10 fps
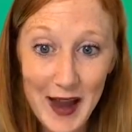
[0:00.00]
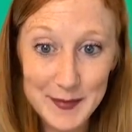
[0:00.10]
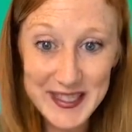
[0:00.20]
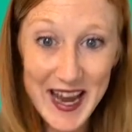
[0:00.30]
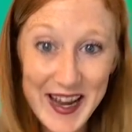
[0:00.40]

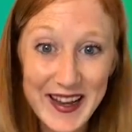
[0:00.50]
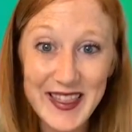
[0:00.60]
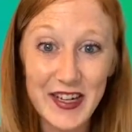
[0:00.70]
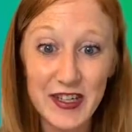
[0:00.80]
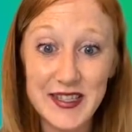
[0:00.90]
I'm saying
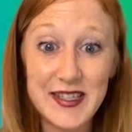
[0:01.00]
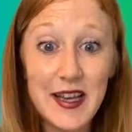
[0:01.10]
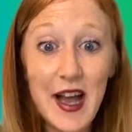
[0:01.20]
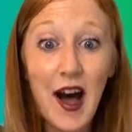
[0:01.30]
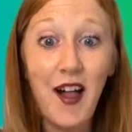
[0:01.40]
there
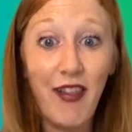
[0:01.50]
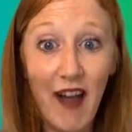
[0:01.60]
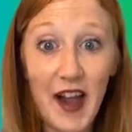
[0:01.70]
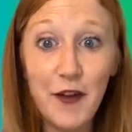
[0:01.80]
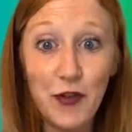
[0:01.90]
is a
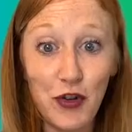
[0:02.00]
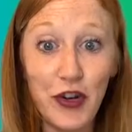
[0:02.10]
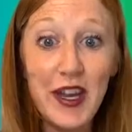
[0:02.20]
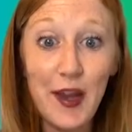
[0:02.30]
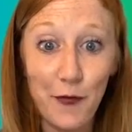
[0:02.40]
lot of
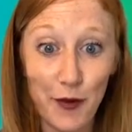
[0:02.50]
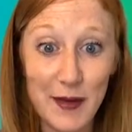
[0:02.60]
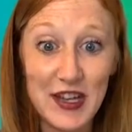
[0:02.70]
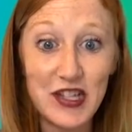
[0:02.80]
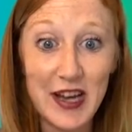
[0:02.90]
good
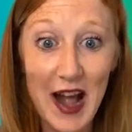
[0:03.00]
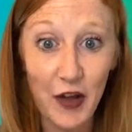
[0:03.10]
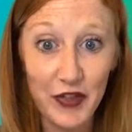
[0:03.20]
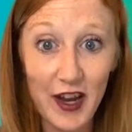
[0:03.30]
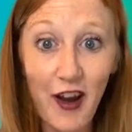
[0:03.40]
information
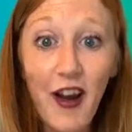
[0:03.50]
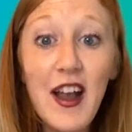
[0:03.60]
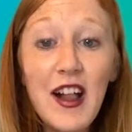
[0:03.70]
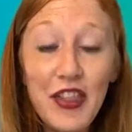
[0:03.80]
out there.